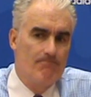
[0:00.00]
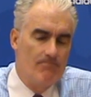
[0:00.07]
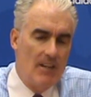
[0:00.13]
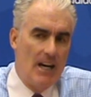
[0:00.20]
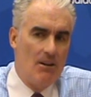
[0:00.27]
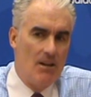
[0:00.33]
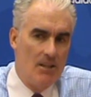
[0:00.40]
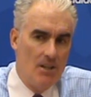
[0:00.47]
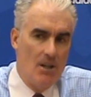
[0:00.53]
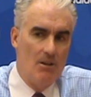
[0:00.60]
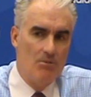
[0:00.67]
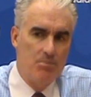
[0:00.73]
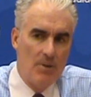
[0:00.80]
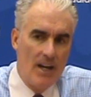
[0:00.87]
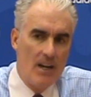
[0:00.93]

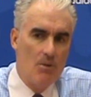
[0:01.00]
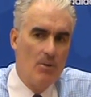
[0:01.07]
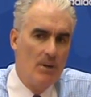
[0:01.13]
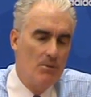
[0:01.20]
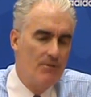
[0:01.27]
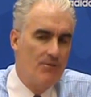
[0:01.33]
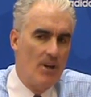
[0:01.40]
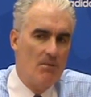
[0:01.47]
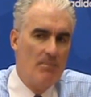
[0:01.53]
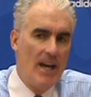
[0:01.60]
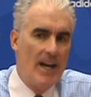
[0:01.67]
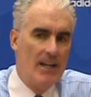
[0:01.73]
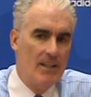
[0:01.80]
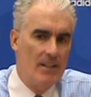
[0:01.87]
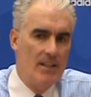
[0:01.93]
I'm proud of the way we fought
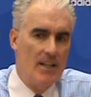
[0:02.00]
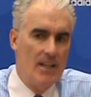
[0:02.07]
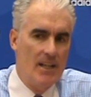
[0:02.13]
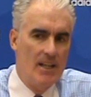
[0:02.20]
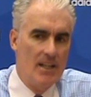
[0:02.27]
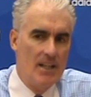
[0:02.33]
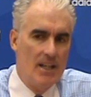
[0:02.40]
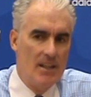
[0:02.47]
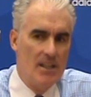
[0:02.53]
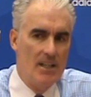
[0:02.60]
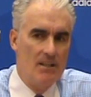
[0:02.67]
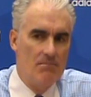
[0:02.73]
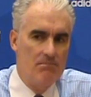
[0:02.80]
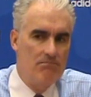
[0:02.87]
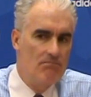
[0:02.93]
back. And I
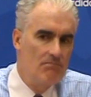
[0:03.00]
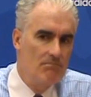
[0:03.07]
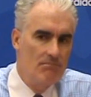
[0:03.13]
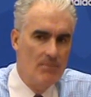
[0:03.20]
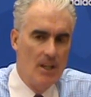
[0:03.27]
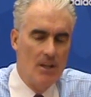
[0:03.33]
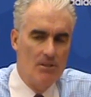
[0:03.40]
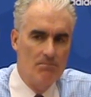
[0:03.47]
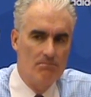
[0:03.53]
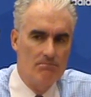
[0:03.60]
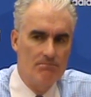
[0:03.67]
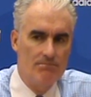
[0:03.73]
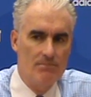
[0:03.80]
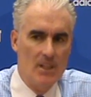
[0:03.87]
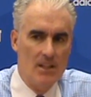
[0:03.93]
think, you know,
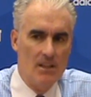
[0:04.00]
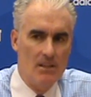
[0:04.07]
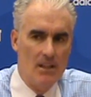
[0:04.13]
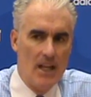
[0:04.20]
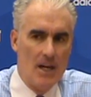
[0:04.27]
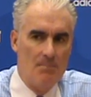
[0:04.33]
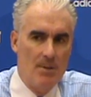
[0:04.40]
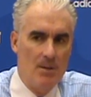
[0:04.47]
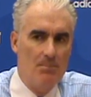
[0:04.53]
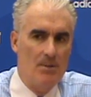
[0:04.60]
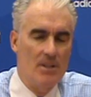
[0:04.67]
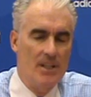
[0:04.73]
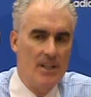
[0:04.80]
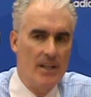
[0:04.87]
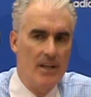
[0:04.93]
a lot of
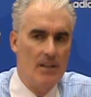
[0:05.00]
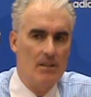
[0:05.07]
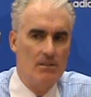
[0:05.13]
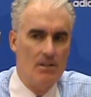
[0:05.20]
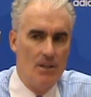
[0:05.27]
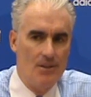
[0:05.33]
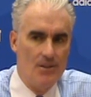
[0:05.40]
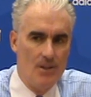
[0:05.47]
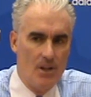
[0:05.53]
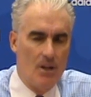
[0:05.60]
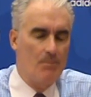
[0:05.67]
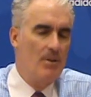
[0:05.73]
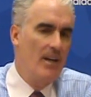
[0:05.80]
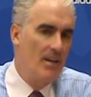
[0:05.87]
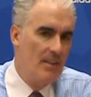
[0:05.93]
people in there are
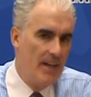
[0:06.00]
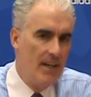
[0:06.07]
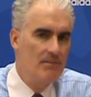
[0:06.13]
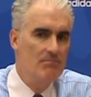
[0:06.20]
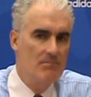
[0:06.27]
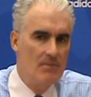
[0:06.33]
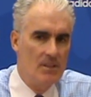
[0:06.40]
proud of that.